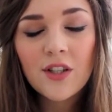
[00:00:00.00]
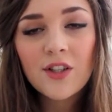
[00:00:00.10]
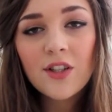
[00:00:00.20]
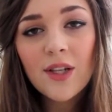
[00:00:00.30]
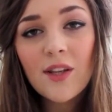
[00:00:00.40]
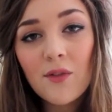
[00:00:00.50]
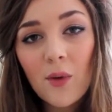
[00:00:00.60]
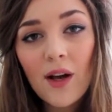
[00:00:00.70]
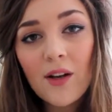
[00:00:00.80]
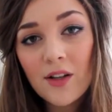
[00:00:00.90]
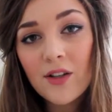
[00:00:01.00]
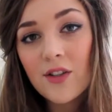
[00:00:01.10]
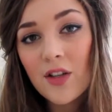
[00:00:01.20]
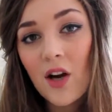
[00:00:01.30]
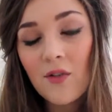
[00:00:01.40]
can still give quite a
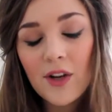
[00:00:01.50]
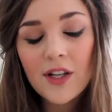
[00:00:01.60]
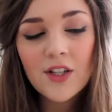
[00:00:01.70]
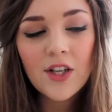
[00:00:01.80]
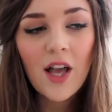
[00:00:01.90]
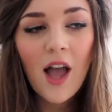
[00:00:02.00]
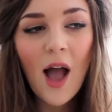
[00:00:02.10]
good coverage,